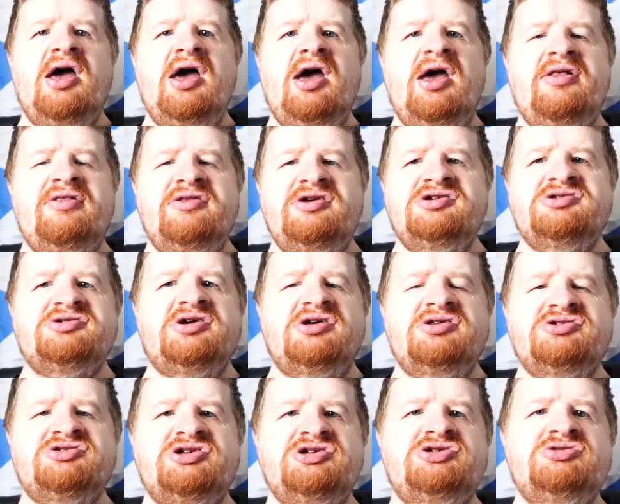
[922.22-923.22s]
In these kind
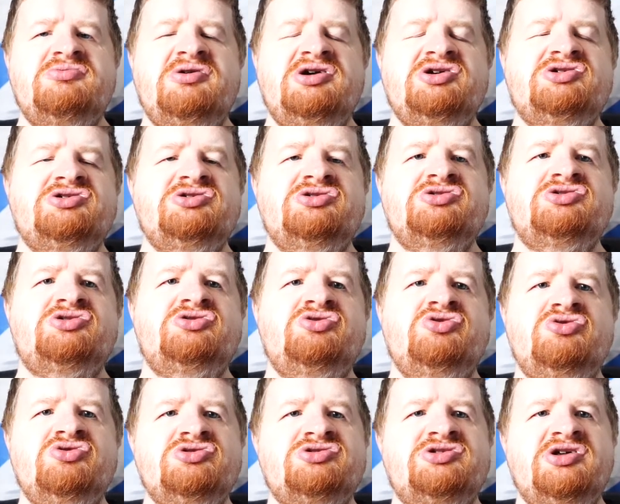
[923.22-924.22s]
of situations,
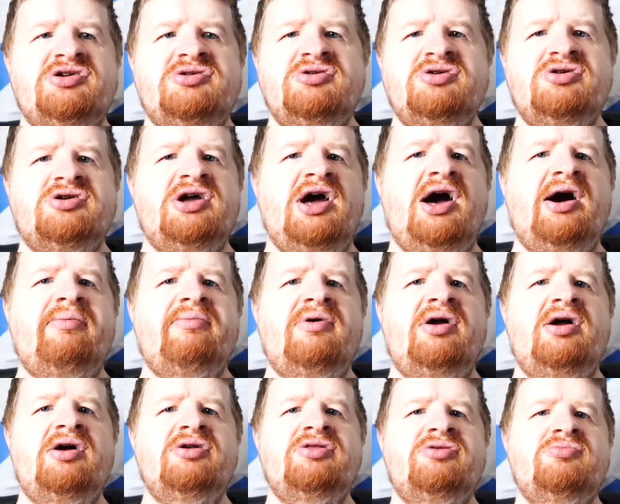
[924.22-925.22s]
use the, your
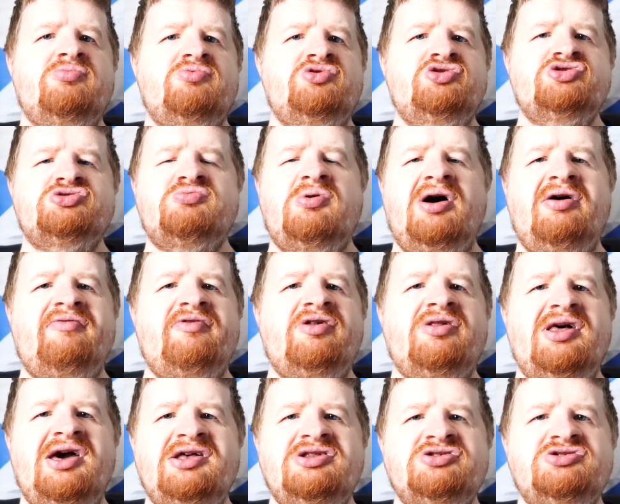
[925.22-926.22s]
camera, use whatever
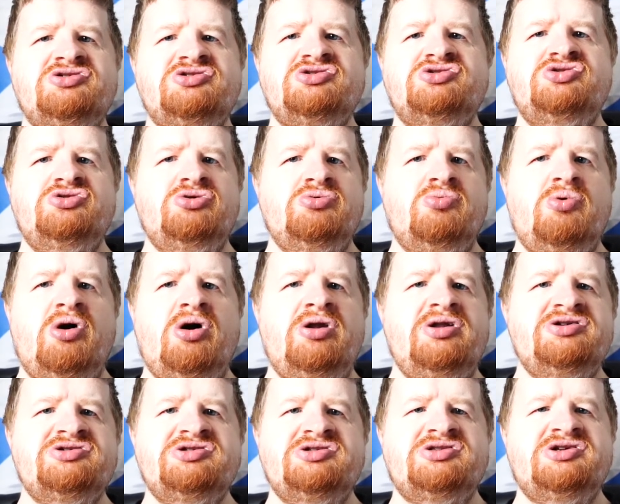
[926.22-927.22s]
lenses you want.
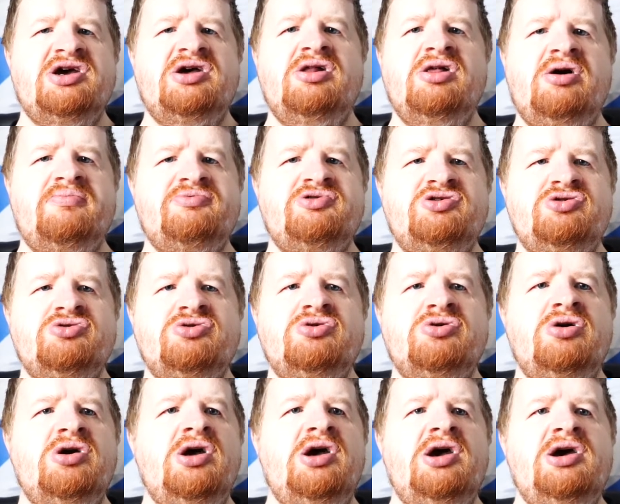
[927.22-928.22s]
It's entirely up to
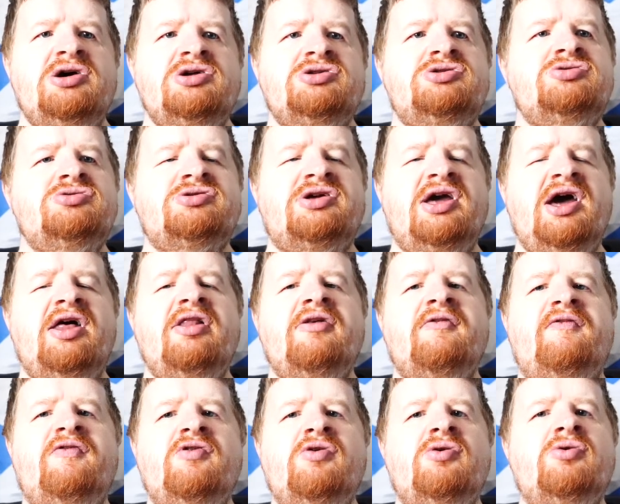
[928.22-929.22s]
you to get the
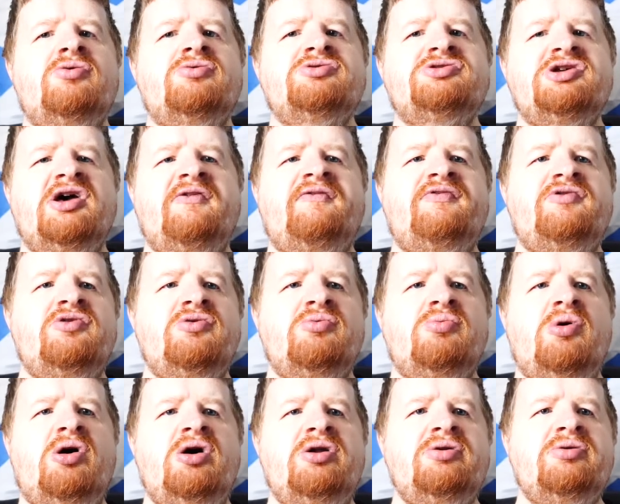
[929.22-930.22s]
photos. If you
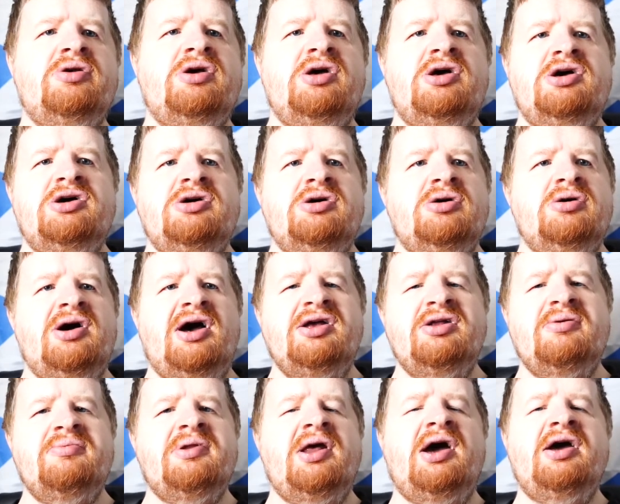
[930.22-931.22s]
want, I,
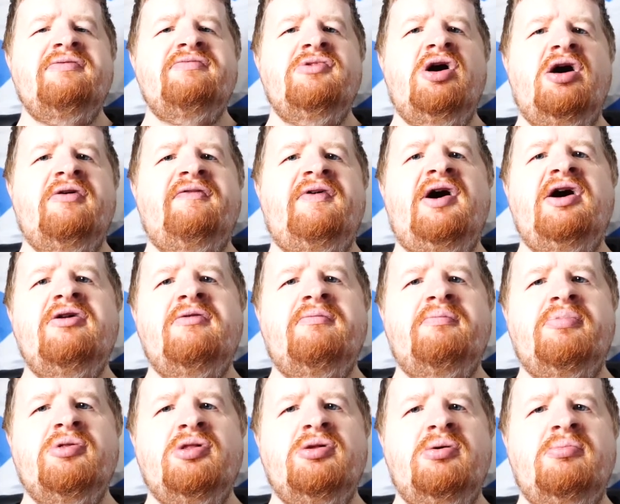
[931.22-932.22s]
I mean, I'm not a fan of
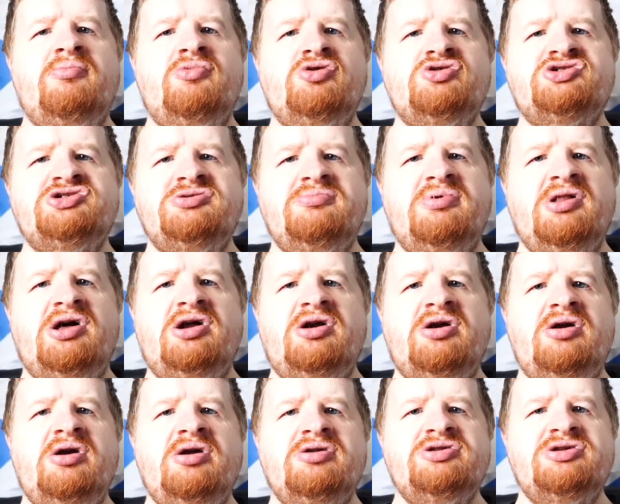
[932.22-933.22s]
bl motion
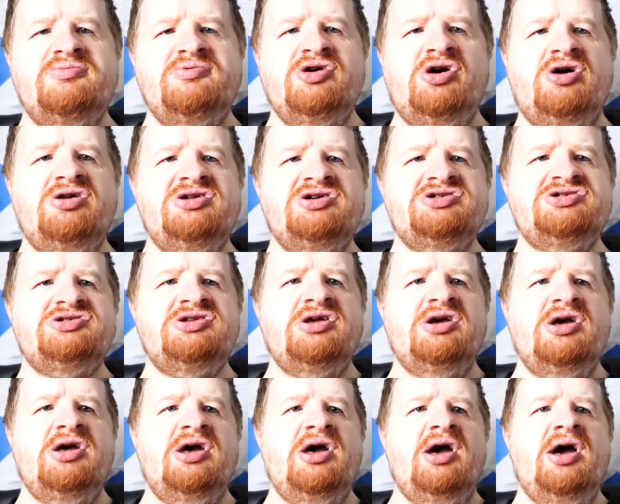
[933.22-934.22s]
blur, to be honest,
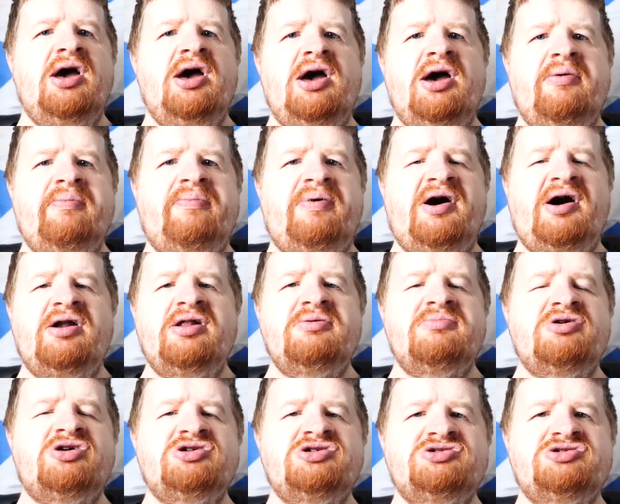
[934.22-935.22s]
uh, partly
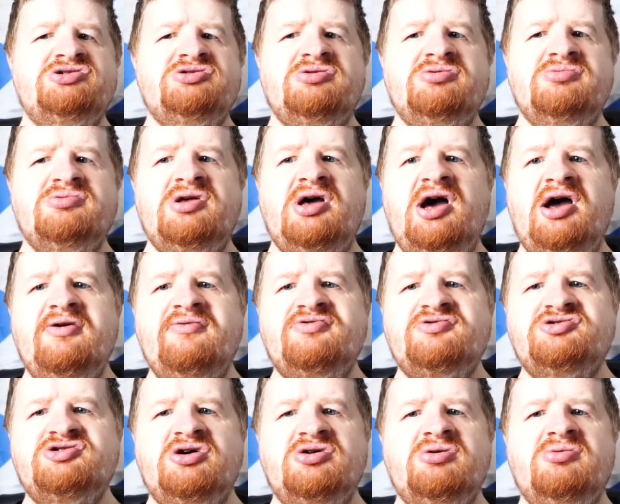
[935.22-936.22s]
because I've
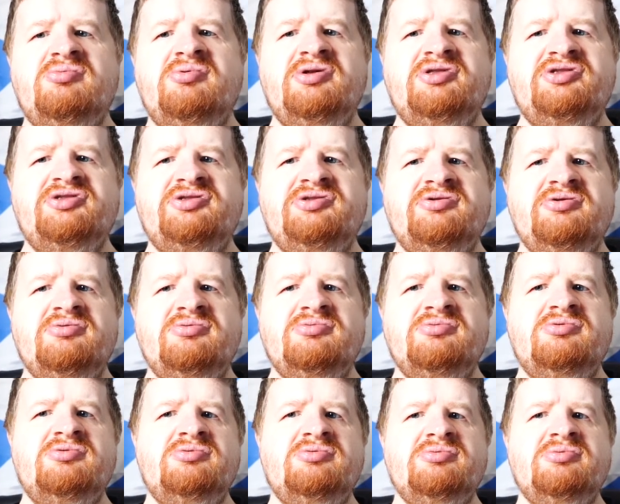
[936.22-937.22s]
struggled with
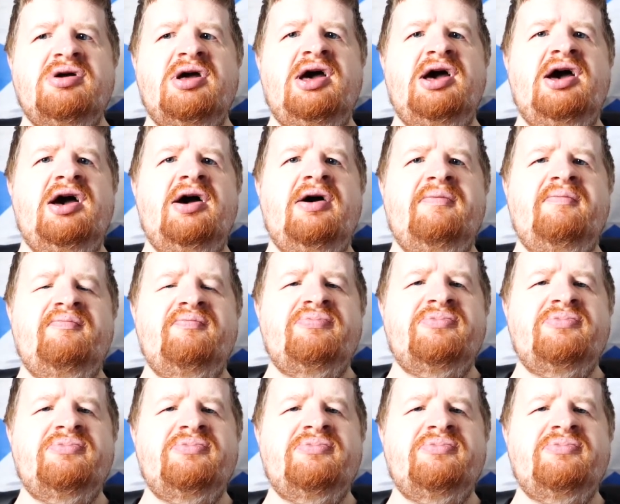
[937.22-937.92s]
you know uh,